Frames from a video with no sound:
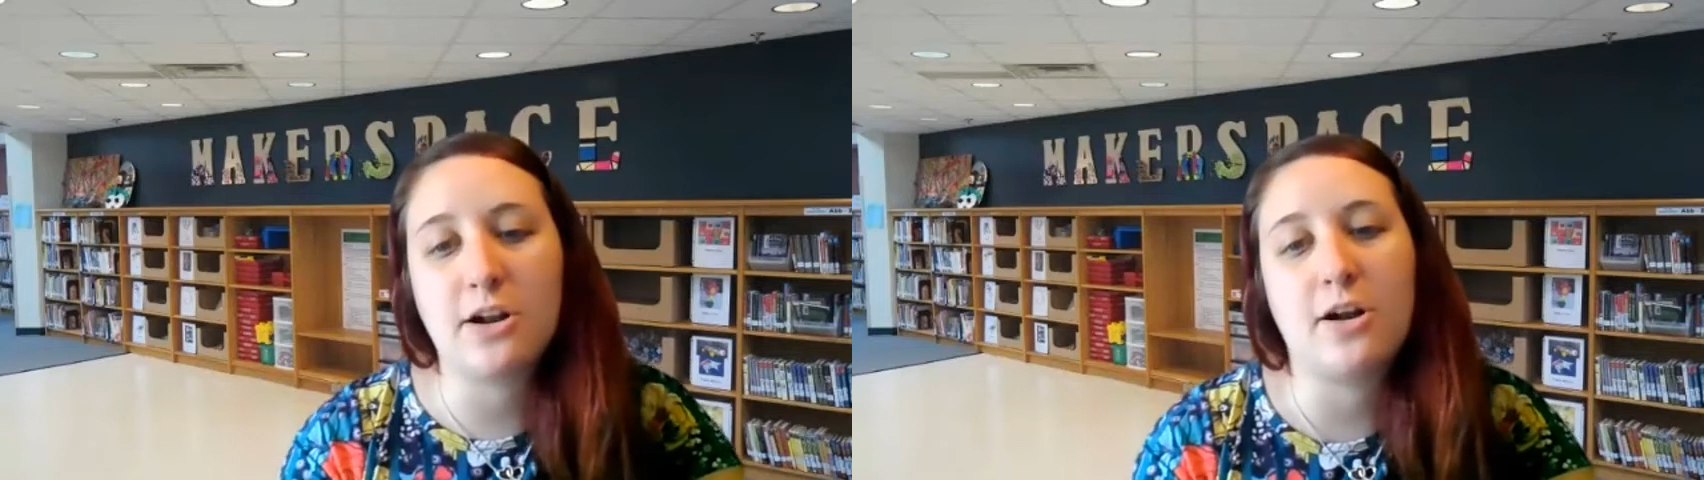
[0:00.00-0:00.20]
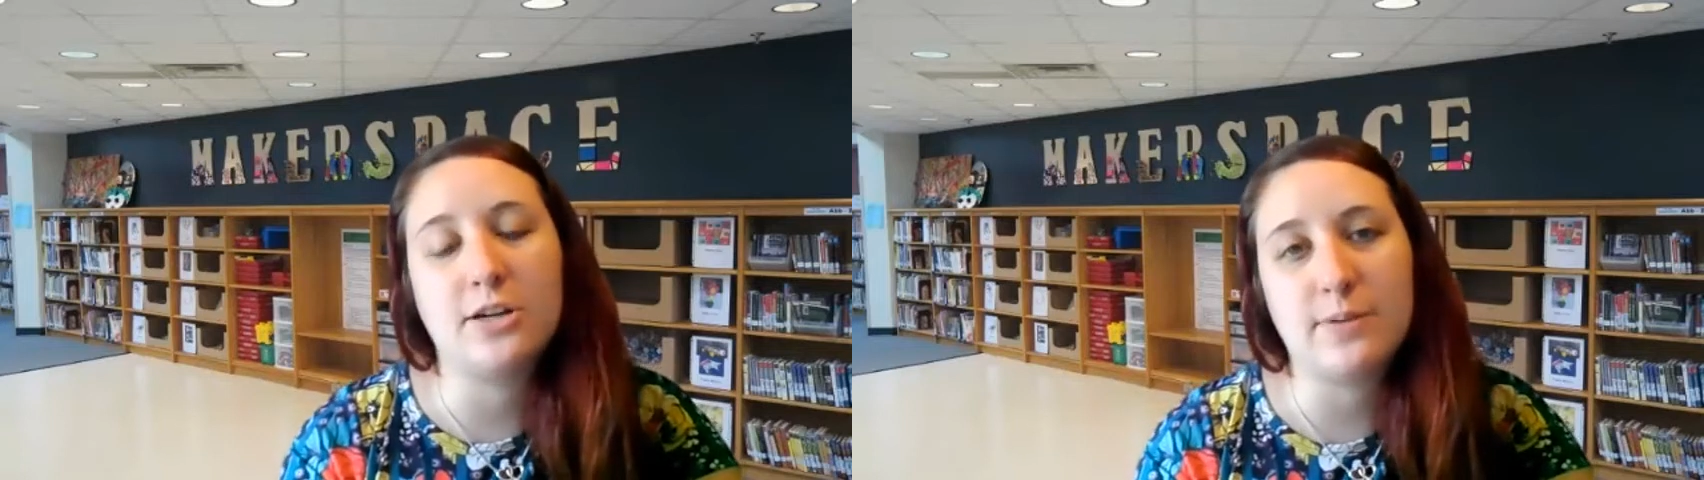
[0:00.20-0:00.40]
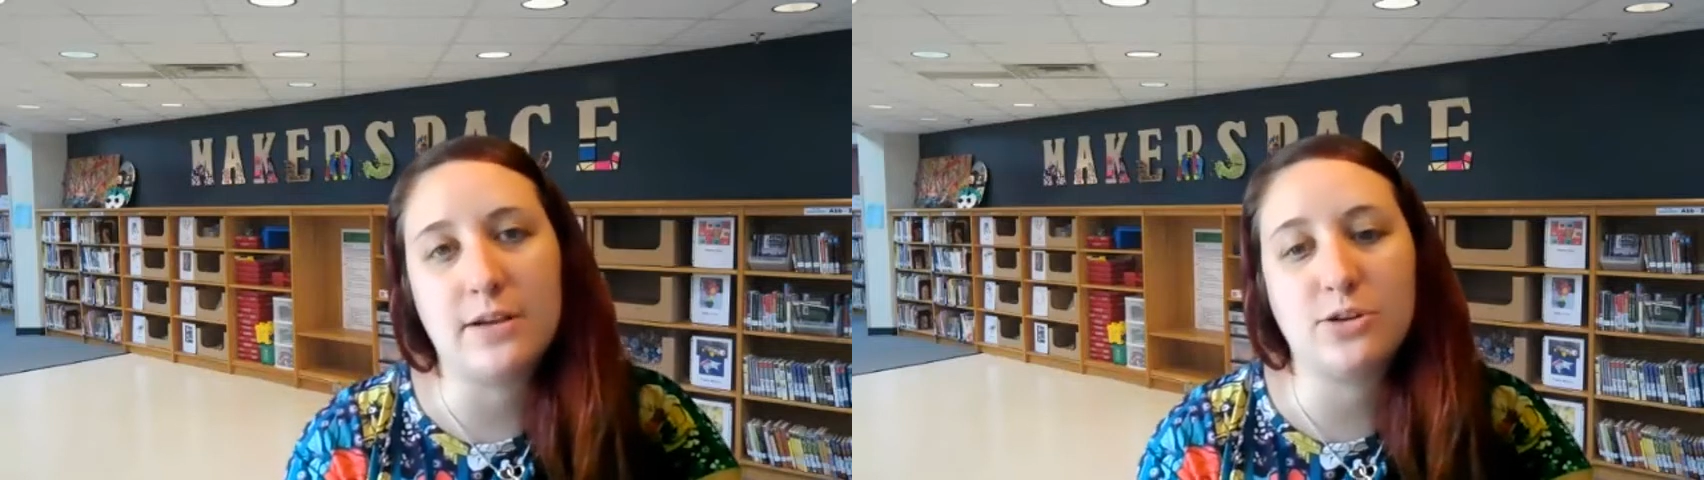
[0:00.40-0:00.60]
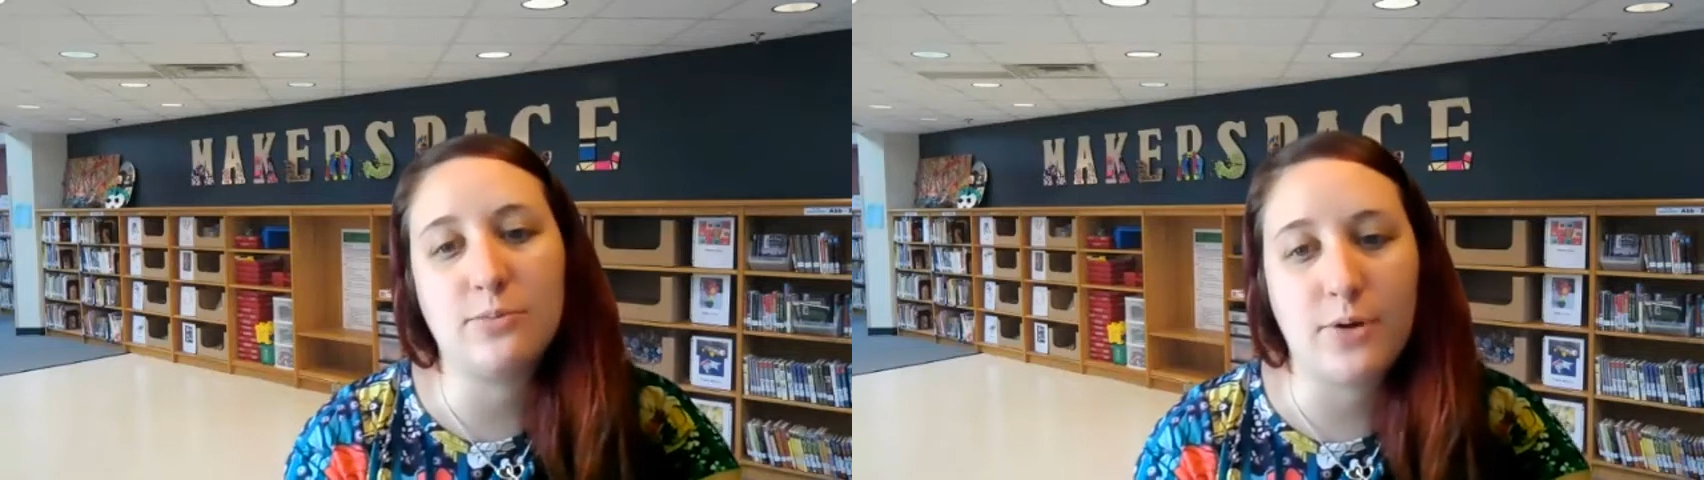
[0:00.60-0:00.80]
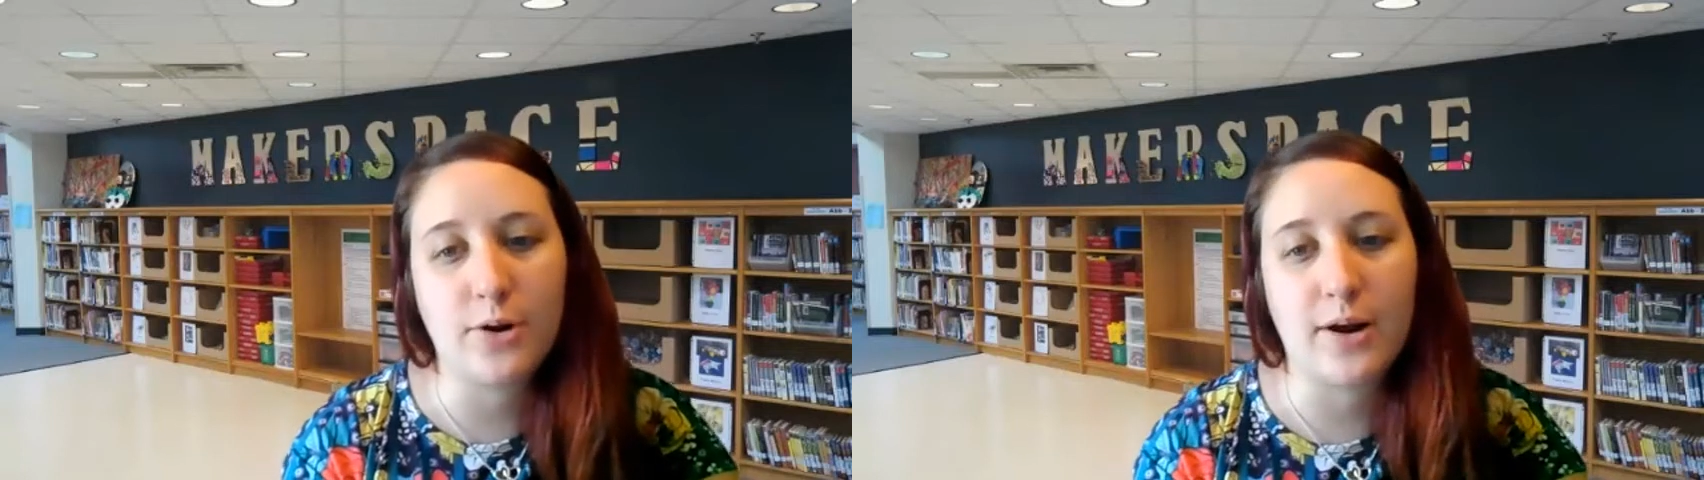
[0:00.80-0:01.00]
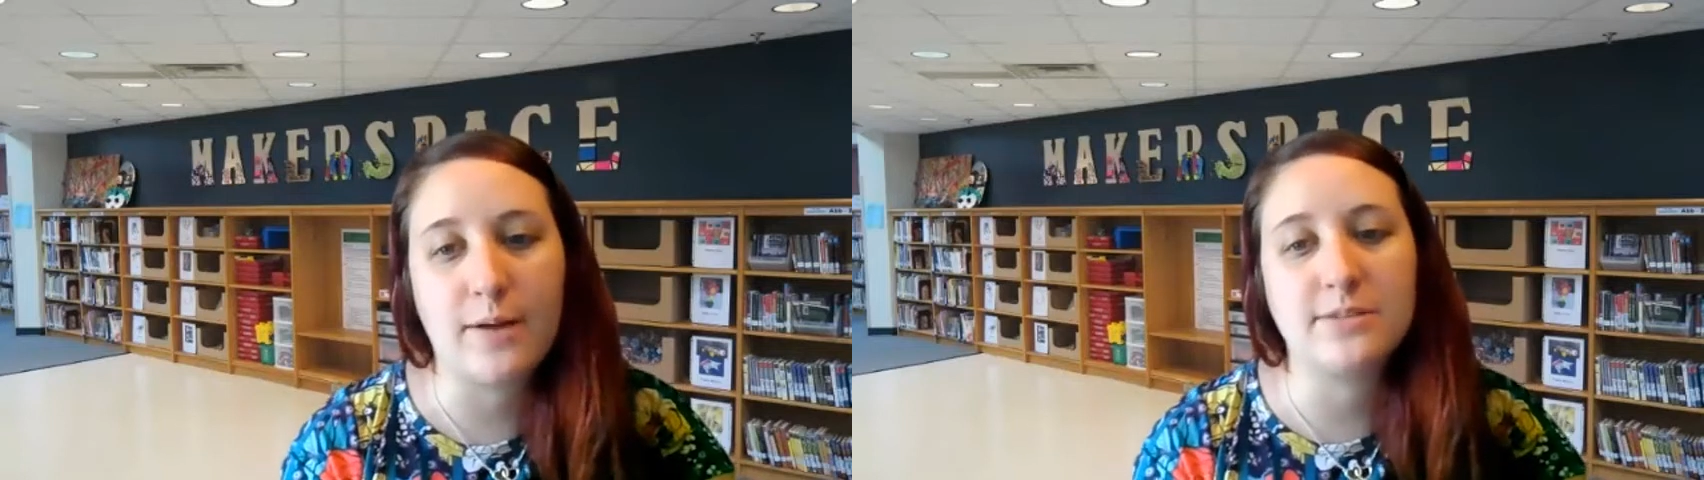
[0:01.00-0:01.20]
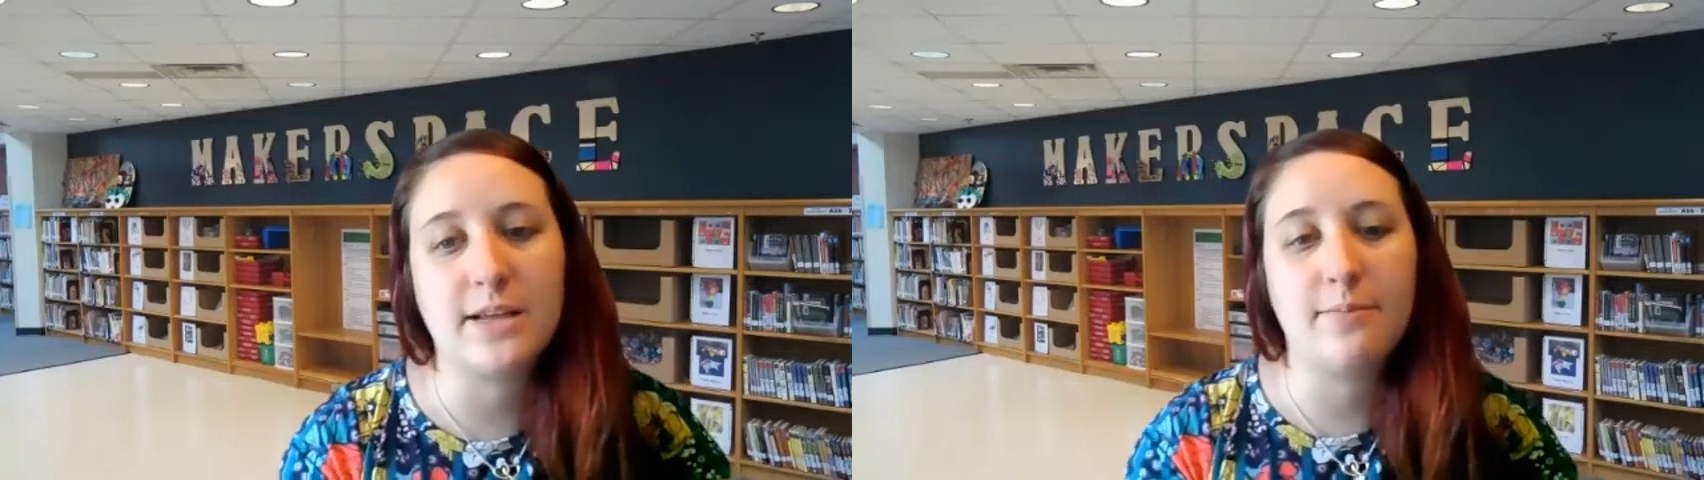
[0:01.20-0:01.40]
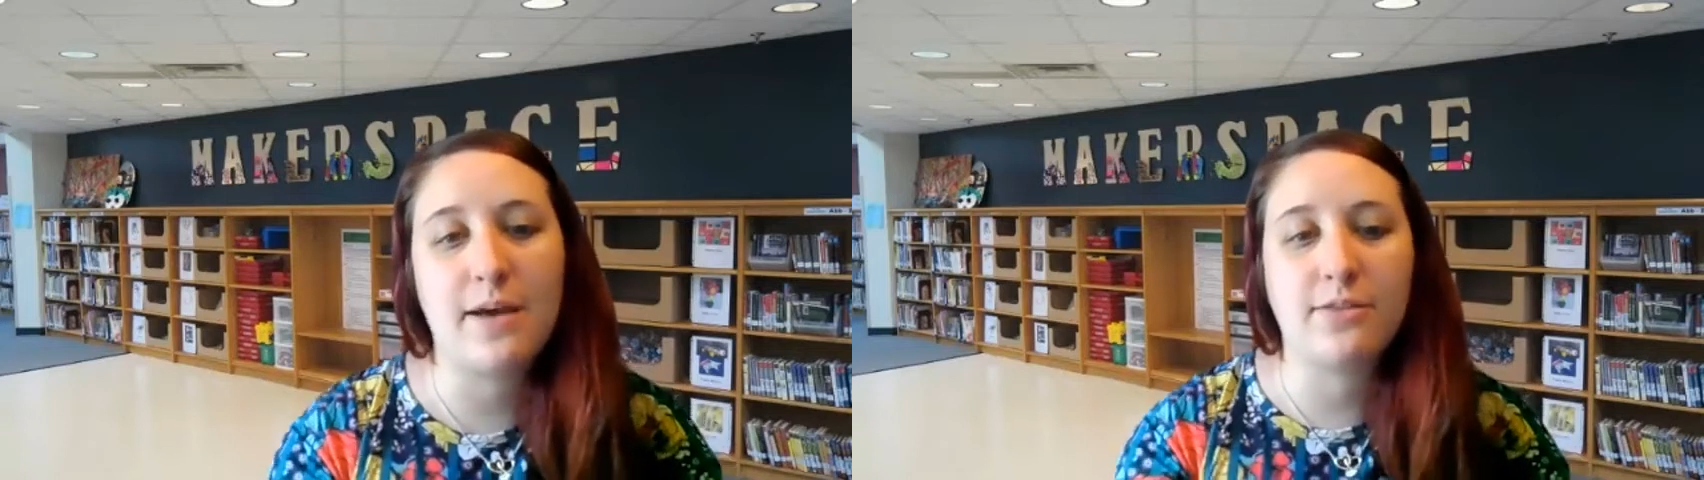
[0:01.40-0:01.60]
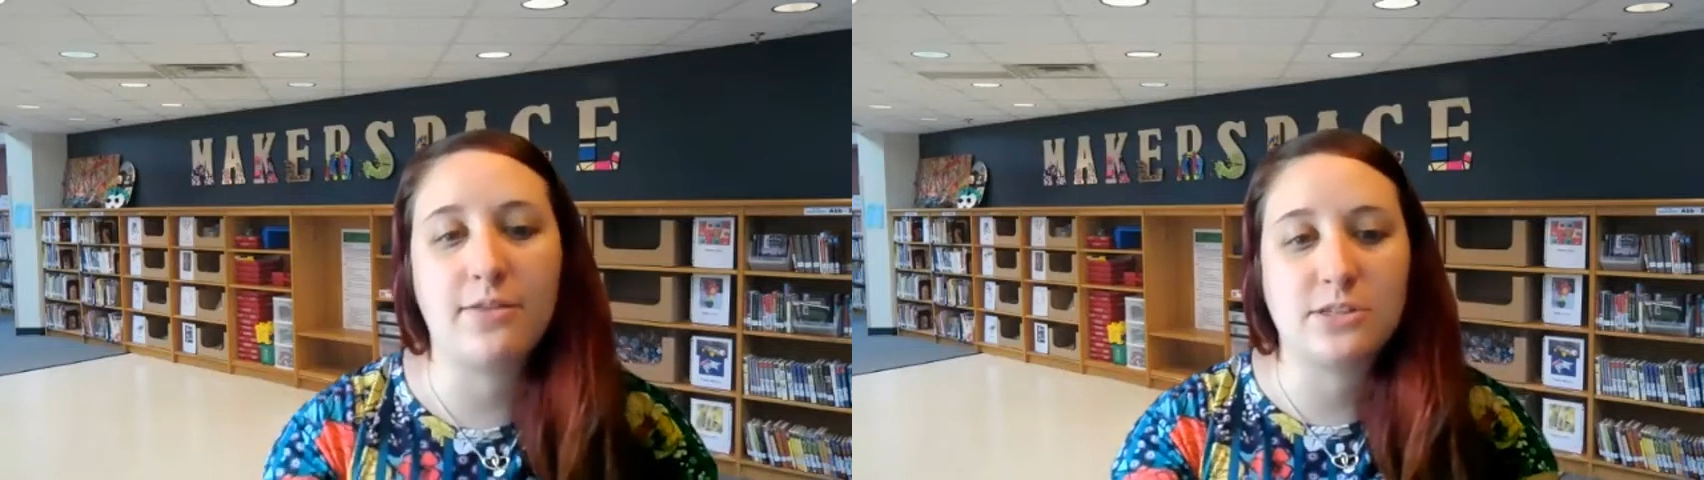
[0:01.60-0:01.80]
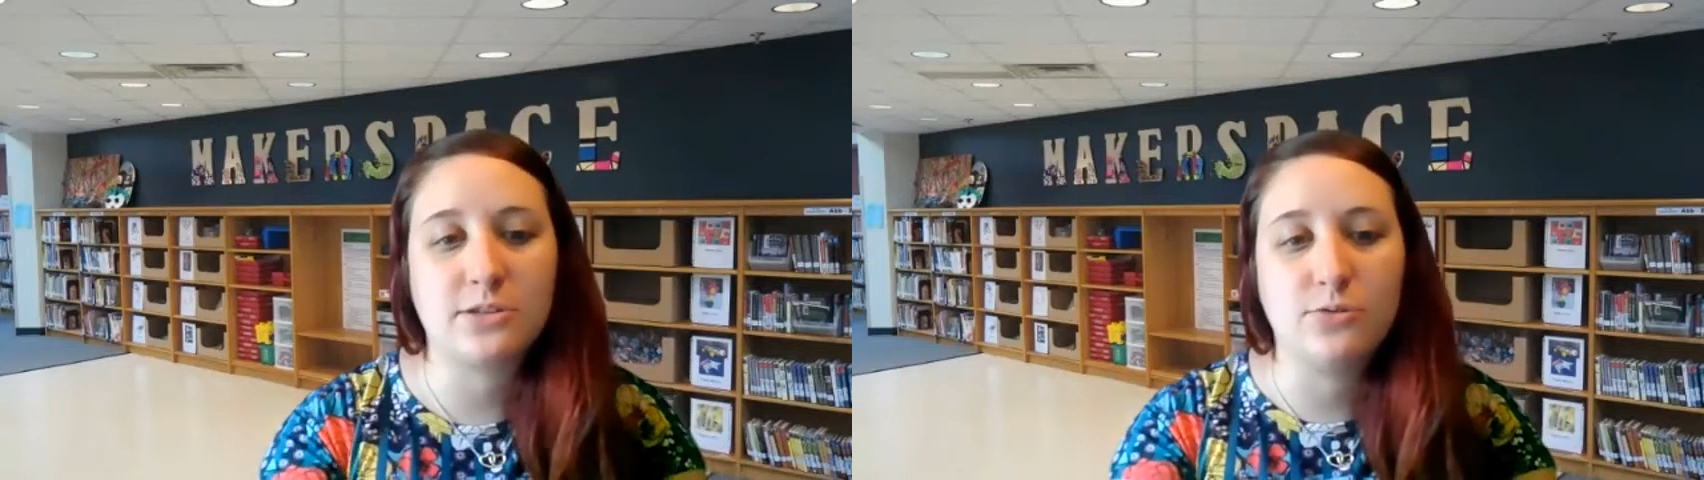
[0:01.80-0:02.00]
on our special programs and about
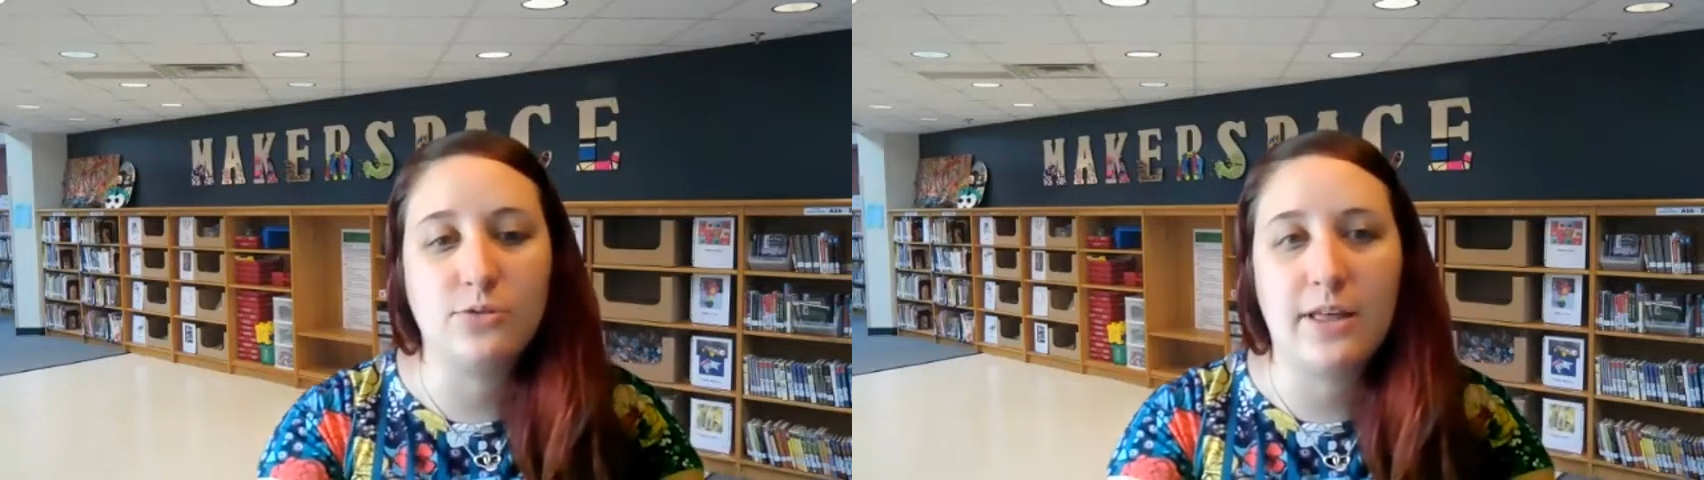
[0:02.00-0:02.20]
the school